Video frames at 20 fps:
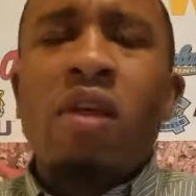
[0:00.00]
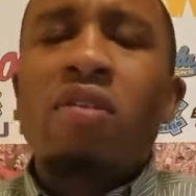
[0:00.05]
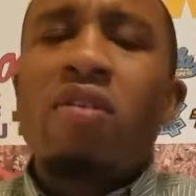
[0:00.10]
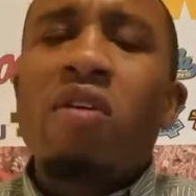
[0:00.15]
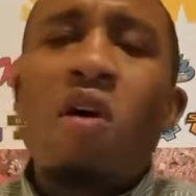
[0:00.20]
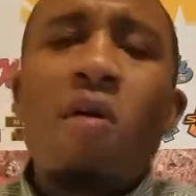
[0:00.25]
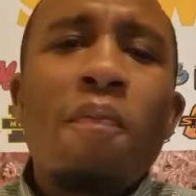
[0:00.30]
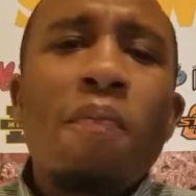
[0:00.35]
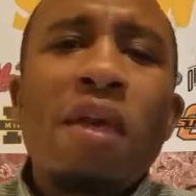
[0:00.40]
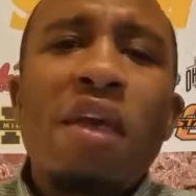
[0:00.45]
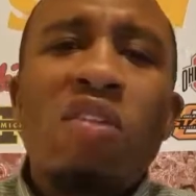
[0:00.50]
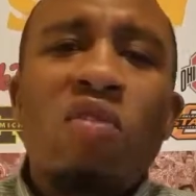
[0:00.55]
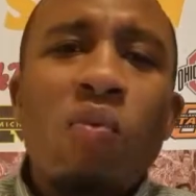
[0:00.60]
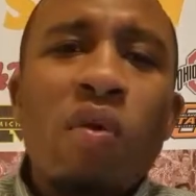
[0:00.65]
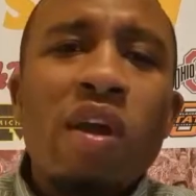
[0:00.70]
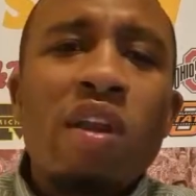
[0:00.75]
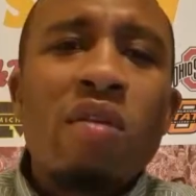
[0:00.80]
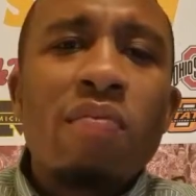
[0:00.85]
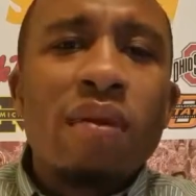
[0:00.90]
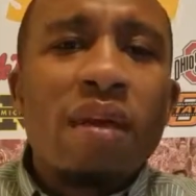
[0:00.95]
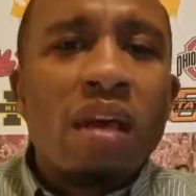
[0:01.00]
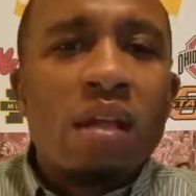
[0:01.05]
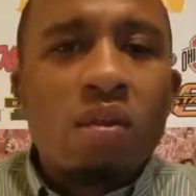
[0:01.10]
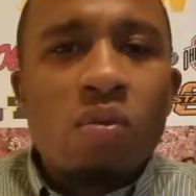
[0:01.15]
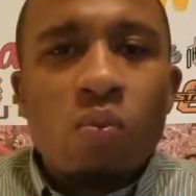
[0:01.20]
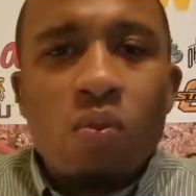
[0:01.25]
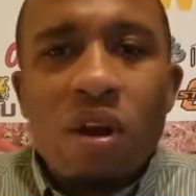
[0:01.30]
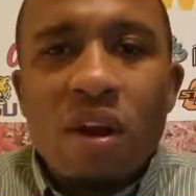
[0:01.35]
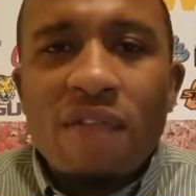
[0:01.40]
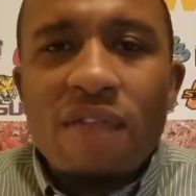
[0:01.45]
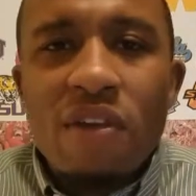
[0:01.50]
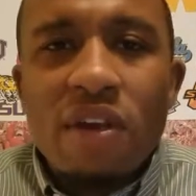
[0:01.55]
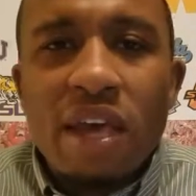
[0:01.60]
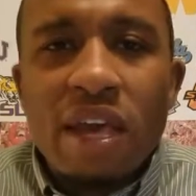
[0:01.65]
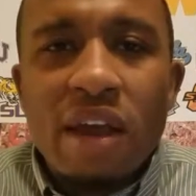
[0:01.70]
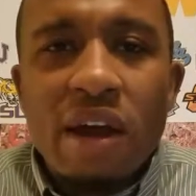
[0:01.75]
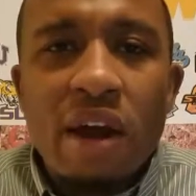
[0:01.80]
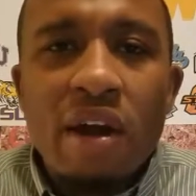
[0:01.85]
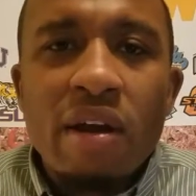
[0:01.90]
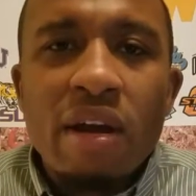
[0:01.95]
Don't be a tweener, because what if you
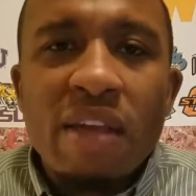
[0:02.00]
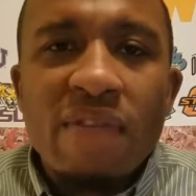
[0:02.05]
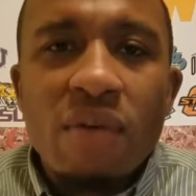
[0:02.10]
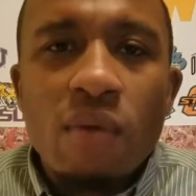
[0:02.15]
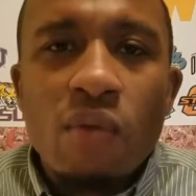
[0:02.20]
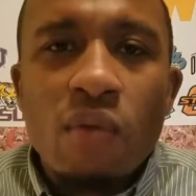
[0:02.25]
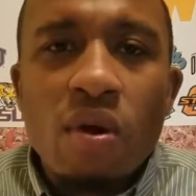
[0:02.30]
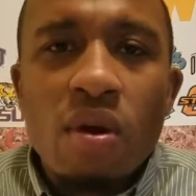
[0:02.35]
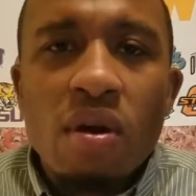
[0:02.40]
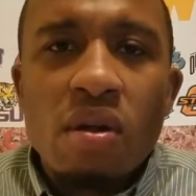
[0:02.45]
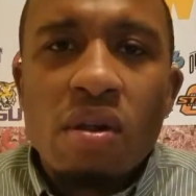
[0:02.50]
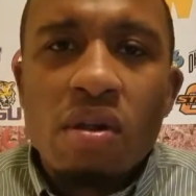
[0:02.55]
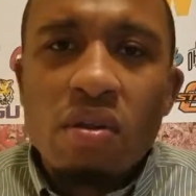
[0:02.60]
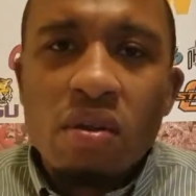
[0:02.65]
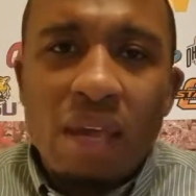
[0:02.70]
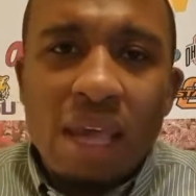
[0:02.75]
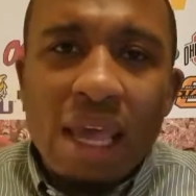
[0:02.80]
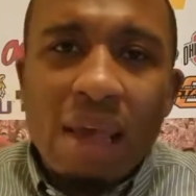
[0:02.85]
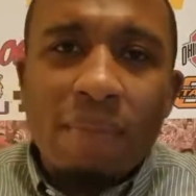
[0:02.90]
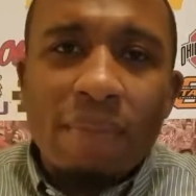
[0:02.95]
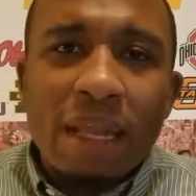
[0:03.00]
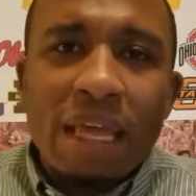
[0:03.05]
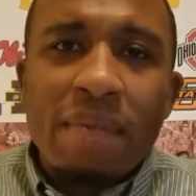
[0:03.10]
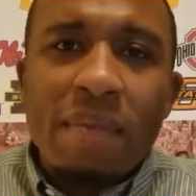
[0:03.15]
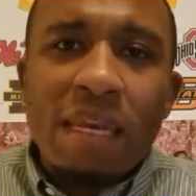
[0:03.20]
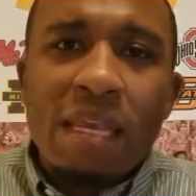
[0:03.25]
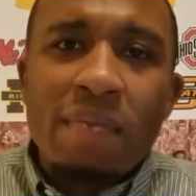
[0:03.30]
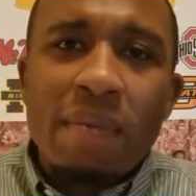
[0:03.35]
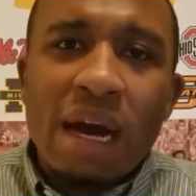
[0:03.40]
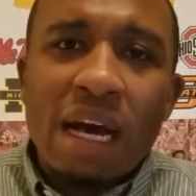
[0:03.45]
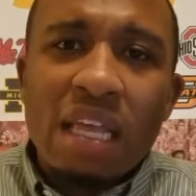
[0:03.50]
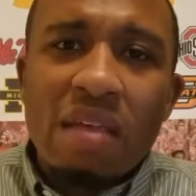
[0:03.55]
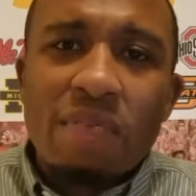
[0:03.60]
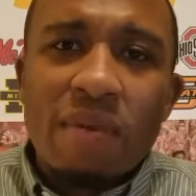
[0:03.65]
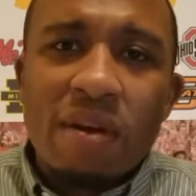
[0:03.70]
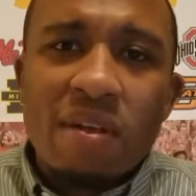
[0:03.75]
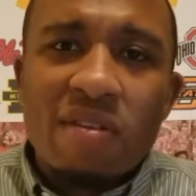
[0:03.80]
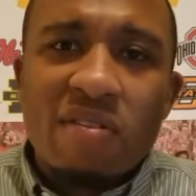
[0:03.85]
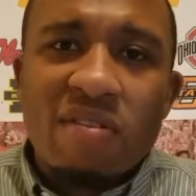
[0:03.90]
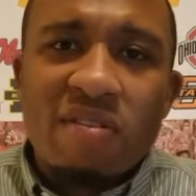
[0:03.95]
get hurt even worse? You can't blame anybody
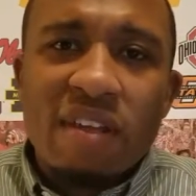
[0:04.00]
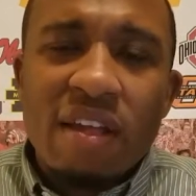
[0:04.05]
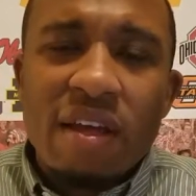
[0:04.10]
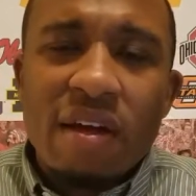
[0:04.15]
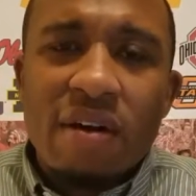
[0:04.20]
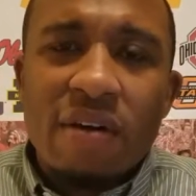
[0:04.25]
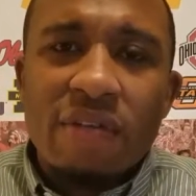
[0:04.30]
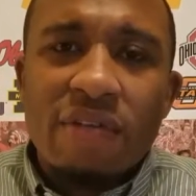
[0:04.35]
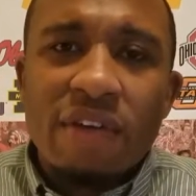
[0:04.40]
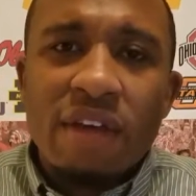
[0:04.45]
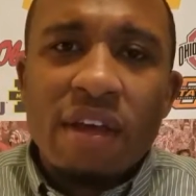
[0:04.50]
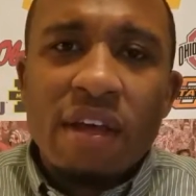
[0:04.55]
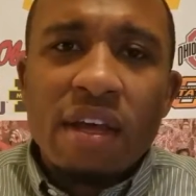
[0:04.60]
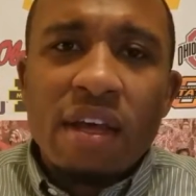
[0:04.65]
but yourself.